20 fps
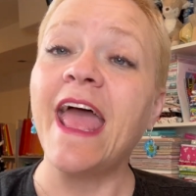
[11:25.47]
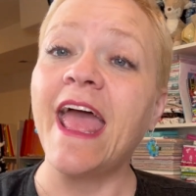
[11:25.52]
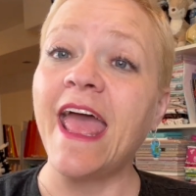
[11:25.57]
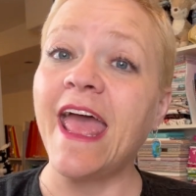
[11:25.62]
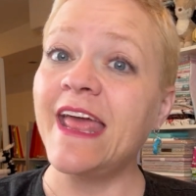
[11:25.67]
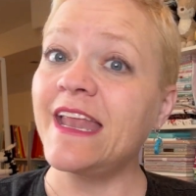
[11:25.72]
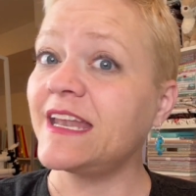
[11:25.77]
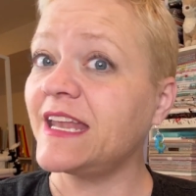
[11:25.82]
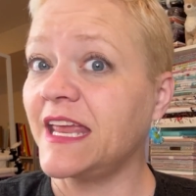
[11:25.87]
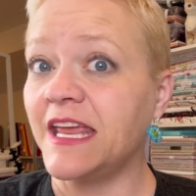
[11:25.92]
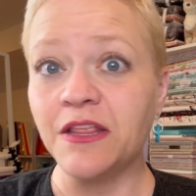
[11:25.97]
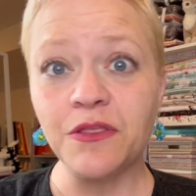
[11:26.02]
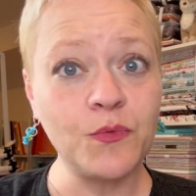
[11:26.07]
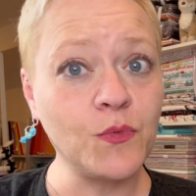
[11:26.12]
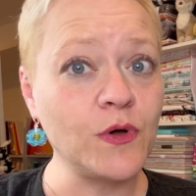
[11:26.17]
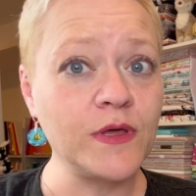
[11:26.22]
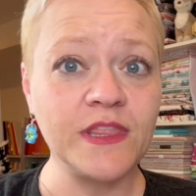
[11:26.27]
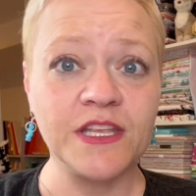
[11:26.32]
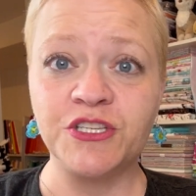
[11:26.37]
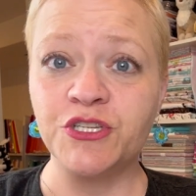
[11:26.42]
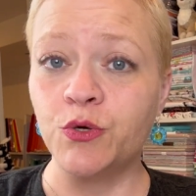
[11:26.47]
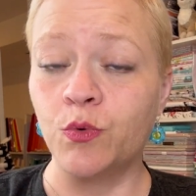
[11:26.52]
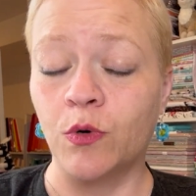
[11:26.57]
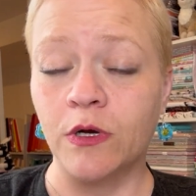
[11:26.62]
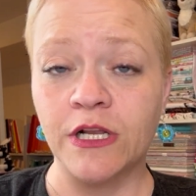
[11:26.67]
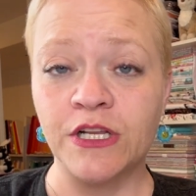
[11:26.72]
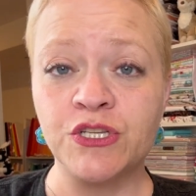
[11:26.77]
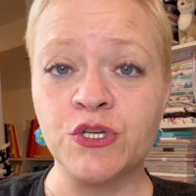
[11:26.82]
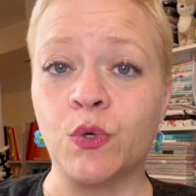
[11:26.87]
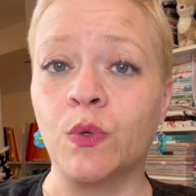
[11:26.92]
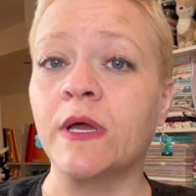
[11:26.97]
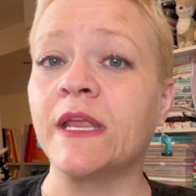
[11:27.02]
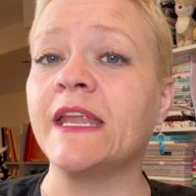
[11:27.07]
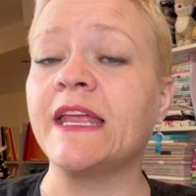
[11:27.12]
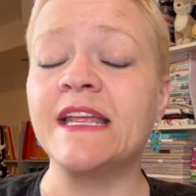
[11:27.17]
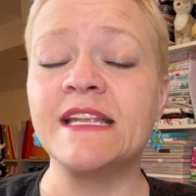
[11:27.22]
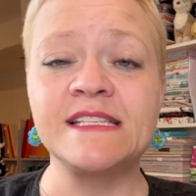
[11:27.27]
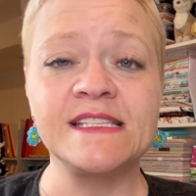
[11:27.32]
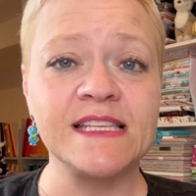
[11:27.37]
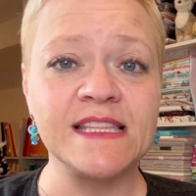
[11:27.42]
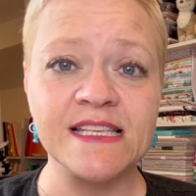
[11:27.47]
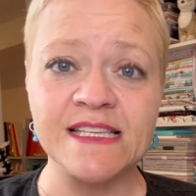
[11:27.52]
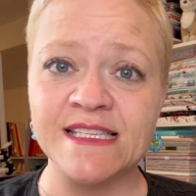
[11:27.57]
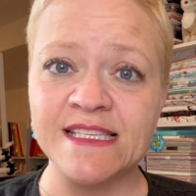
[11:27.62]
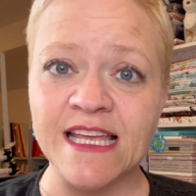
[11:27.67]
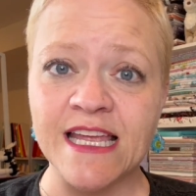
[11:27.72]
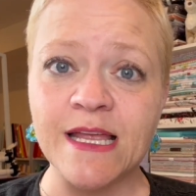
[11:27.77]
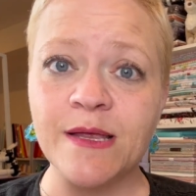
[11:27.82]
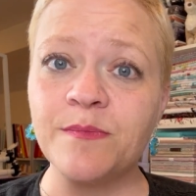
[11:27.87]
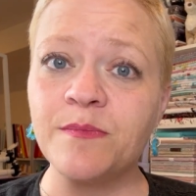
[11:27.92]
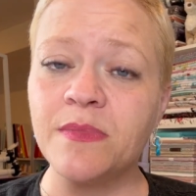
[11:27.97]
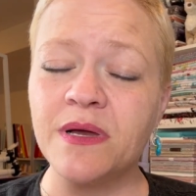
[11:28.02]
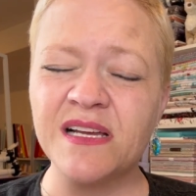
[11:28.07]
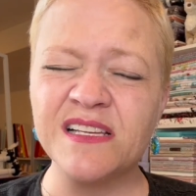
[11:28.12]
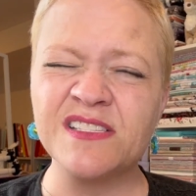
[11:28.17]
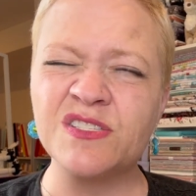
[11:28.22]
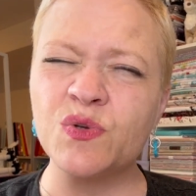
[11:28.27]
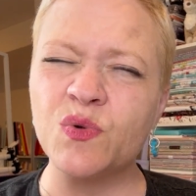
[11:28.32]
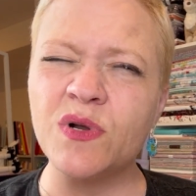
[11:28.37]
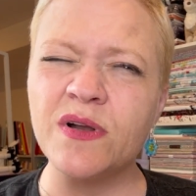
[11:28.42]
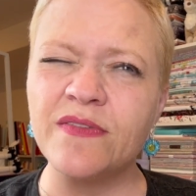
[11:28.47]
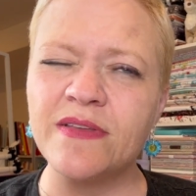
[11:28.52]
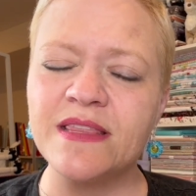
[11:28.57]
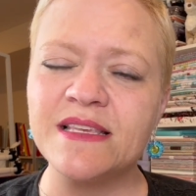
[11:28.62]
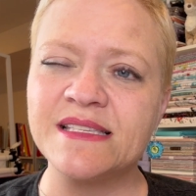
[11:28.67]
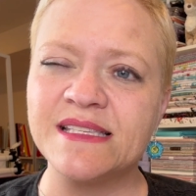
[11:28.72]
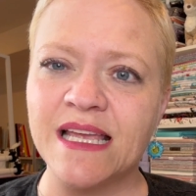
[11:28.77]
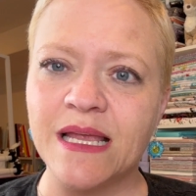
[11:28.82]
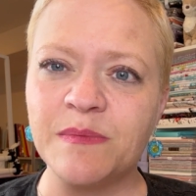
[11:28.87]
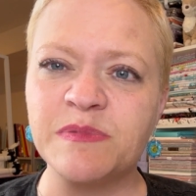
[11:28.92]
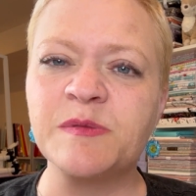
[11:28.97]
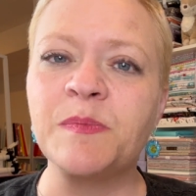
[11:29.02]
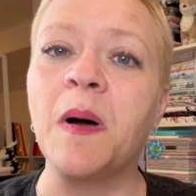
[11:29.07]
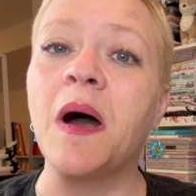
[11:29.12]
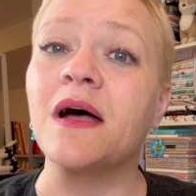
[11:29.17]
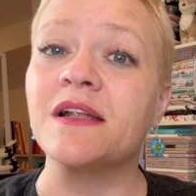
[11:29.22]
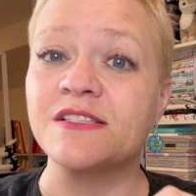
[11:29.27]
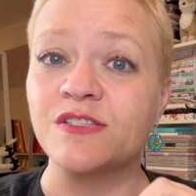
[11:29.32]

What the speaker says: and either one that you want to join, it's in the same, sort of in the same spot.